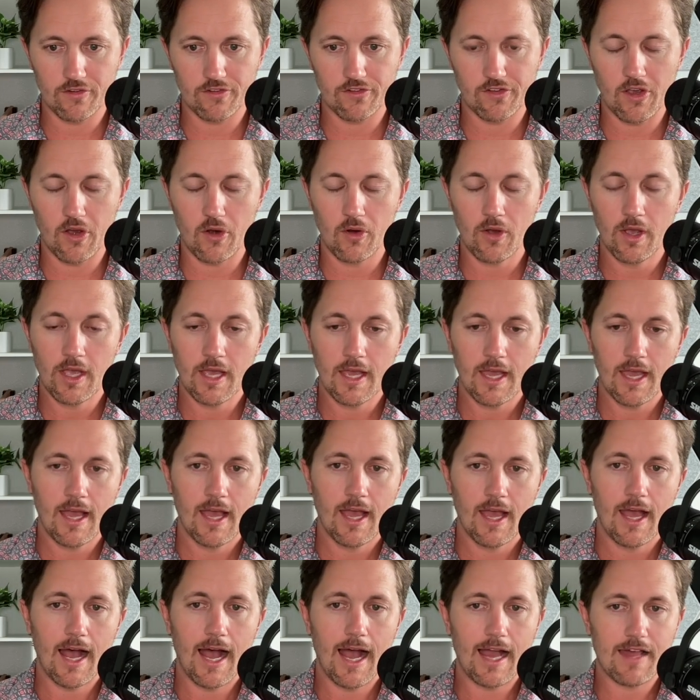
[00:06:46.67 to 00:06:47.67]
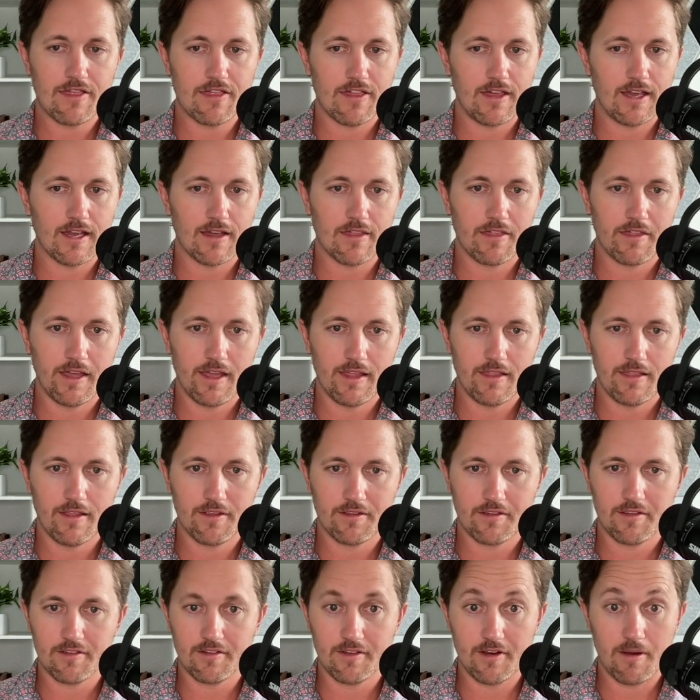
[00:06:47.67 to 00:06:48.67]
So I think that
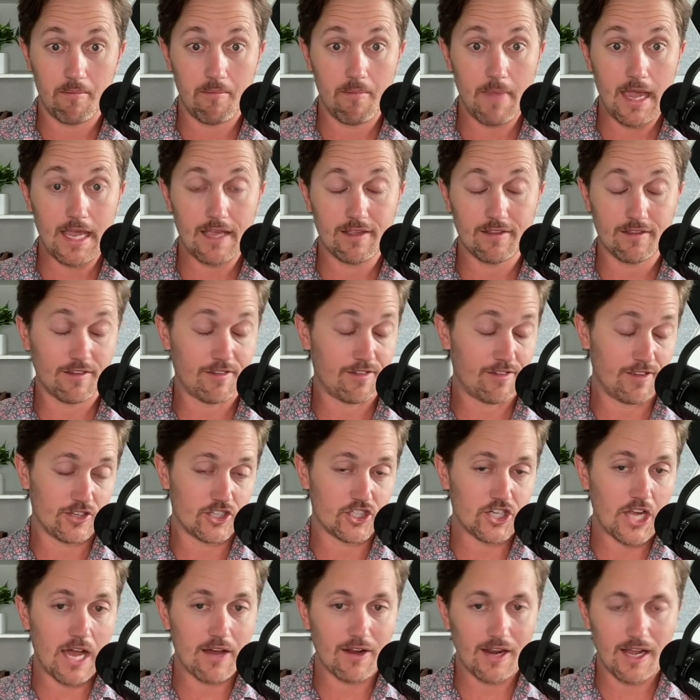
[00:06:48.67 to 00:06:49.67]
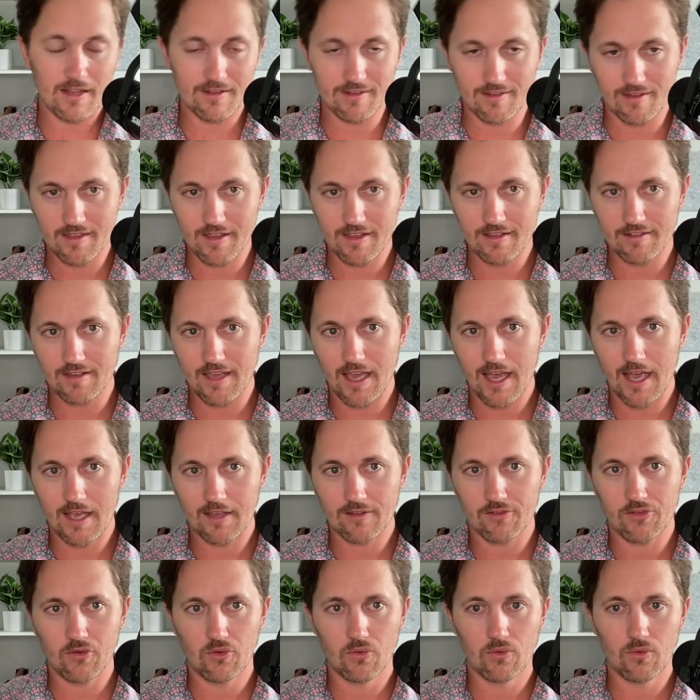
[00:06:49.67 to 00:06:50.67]
this is this is a shout out to these
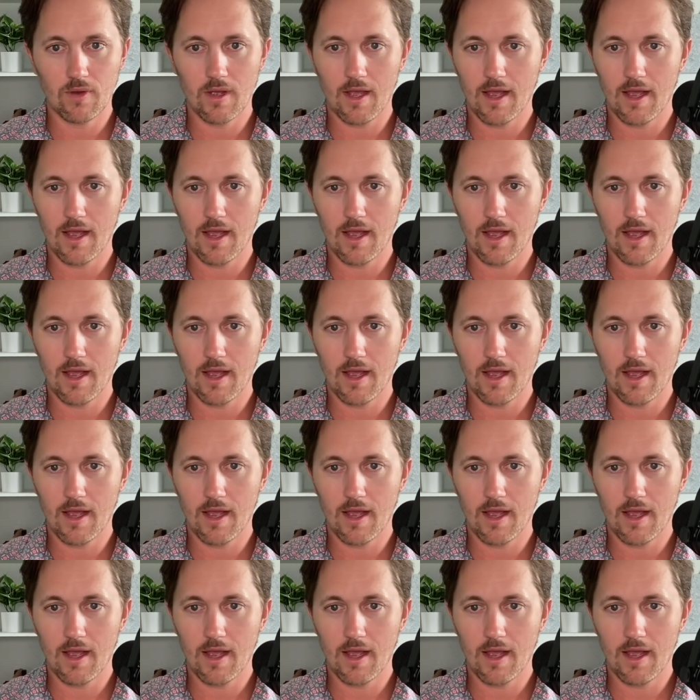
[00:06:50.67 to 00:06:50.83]
guys who